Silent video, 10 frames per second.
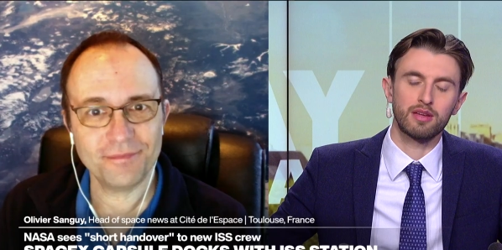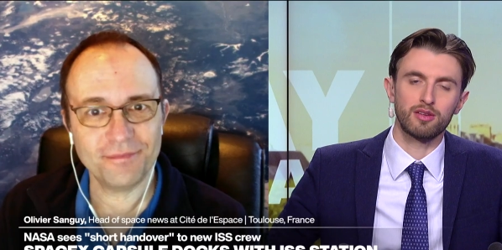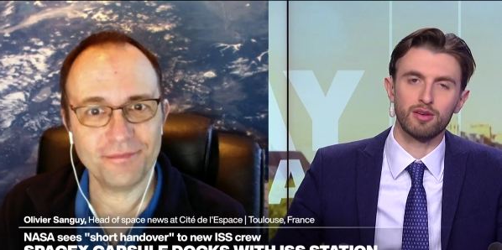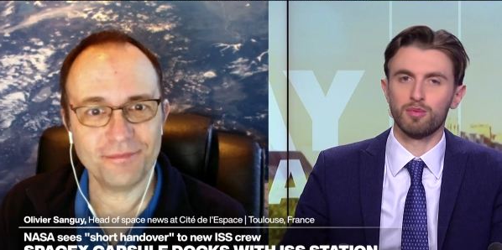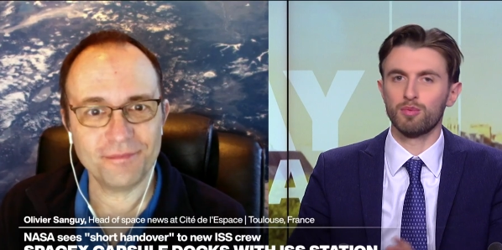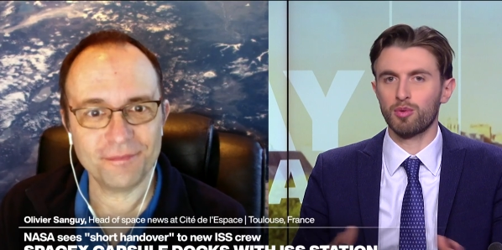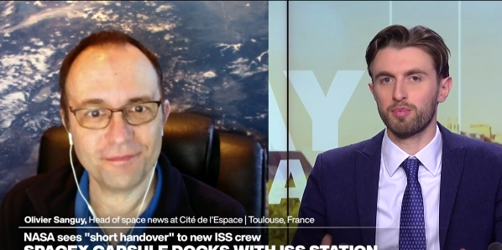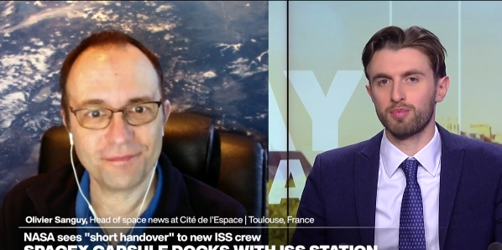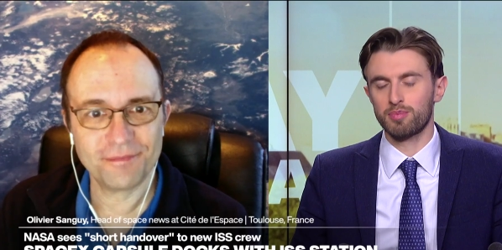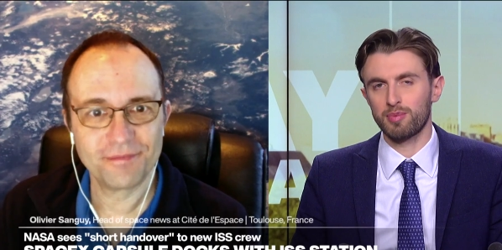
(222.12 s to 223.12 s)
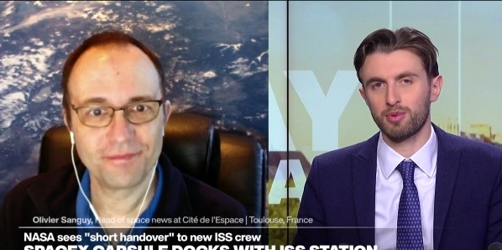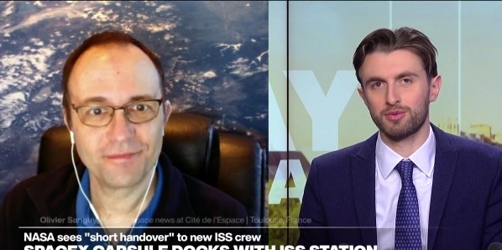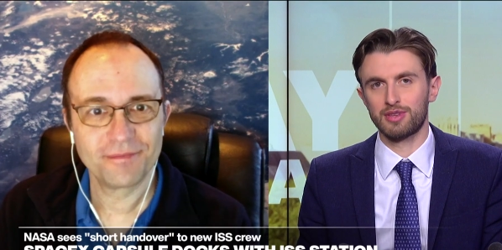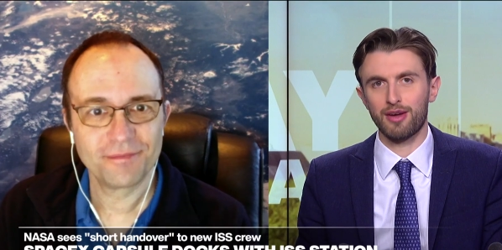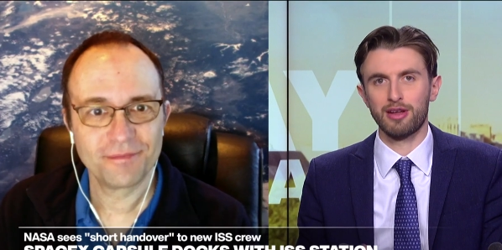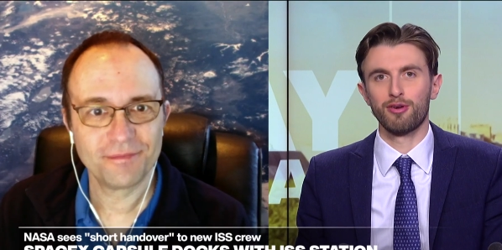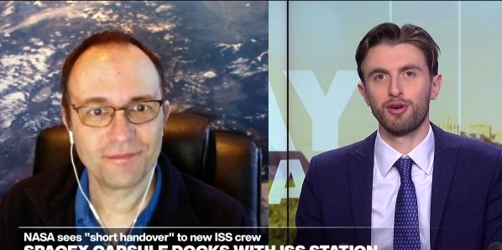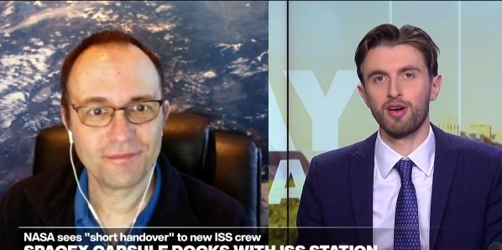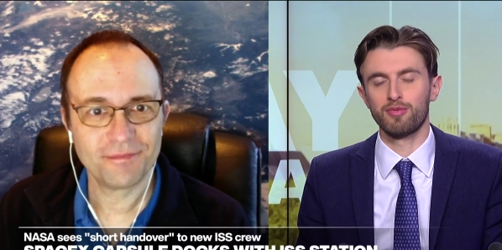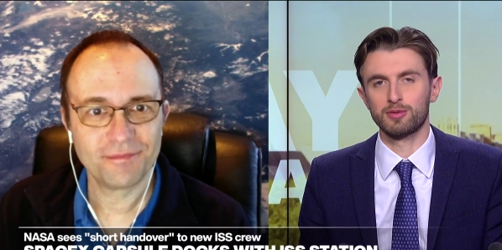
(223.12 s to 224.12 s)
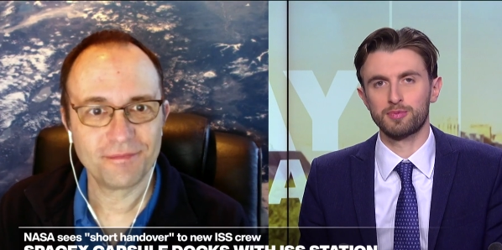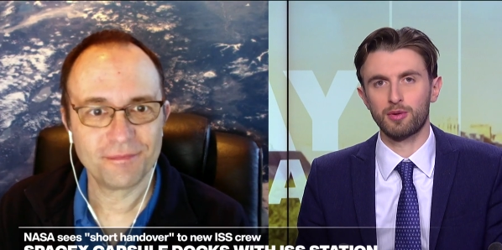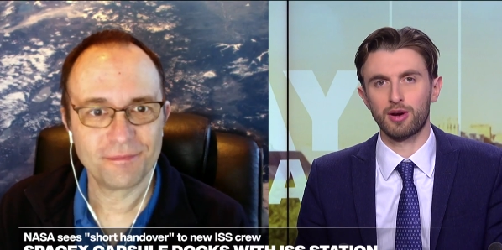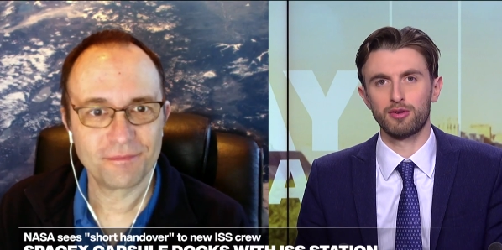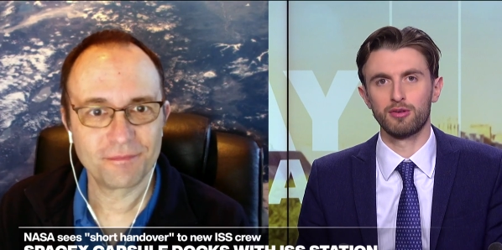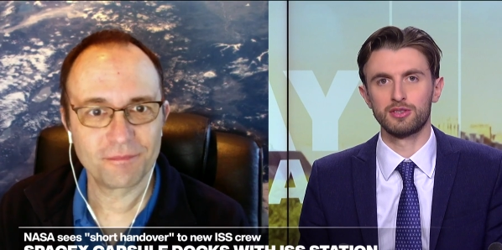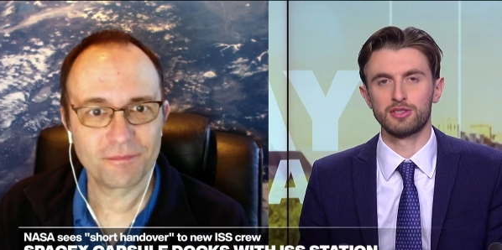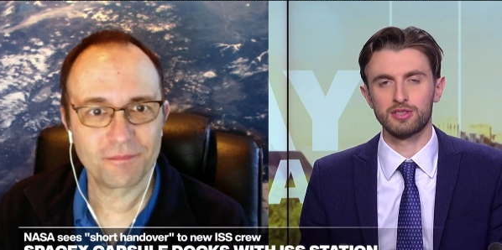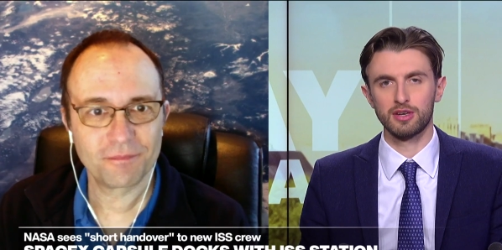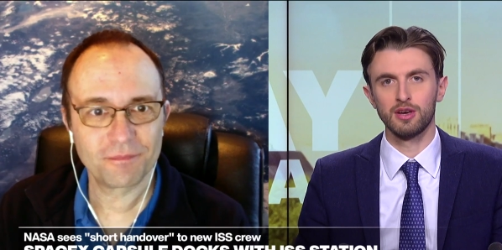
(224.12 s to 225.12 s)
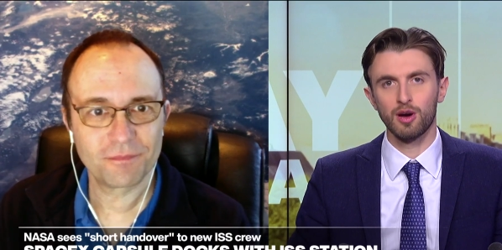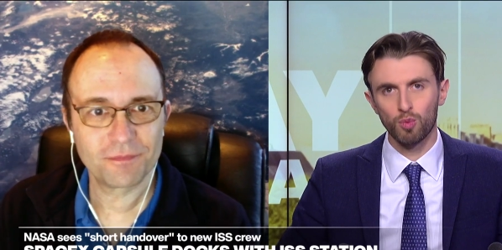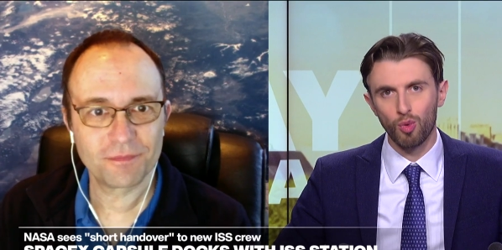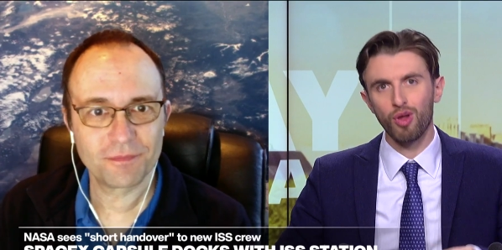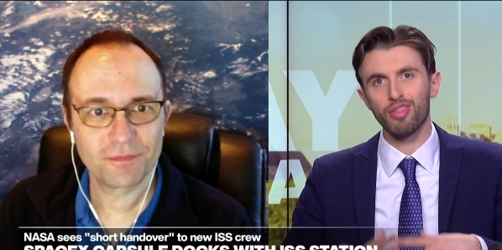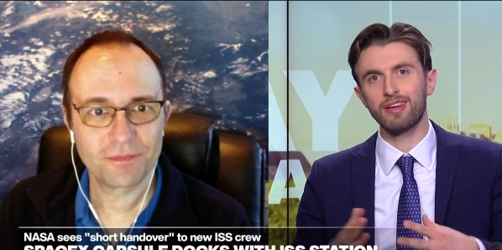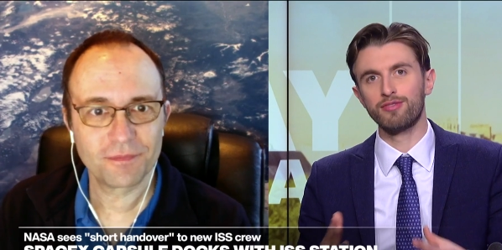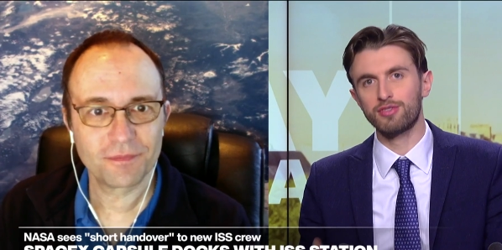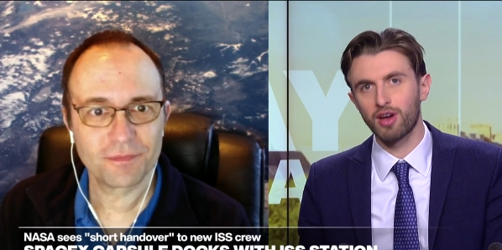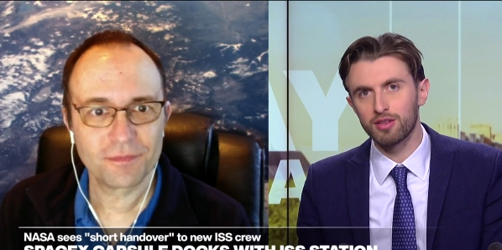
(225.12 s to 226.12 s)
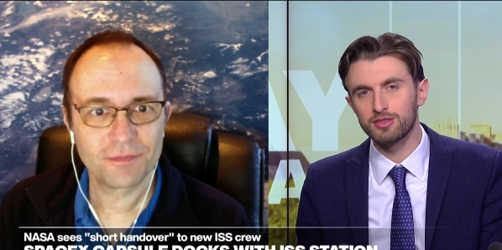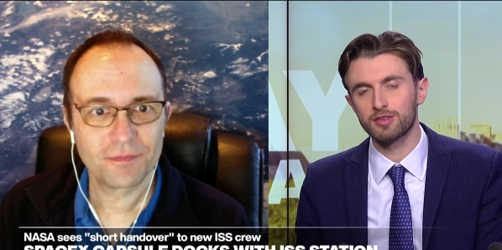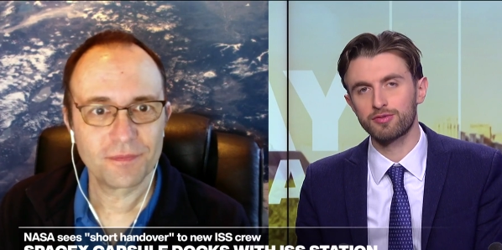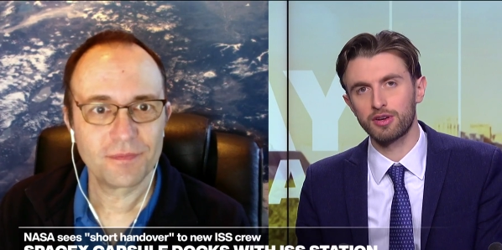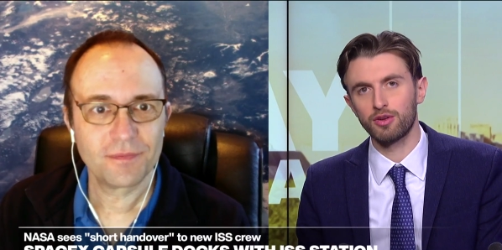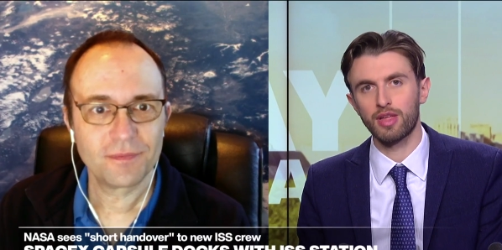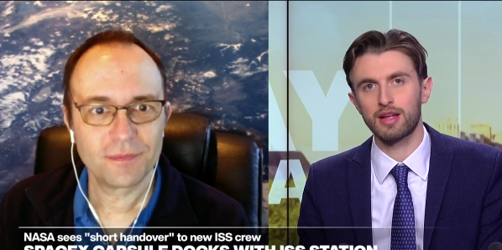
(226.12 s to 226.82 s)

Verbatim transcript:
Speaker 1: you know, one, people down here on Earth must be quite curious as to what they've done to fill their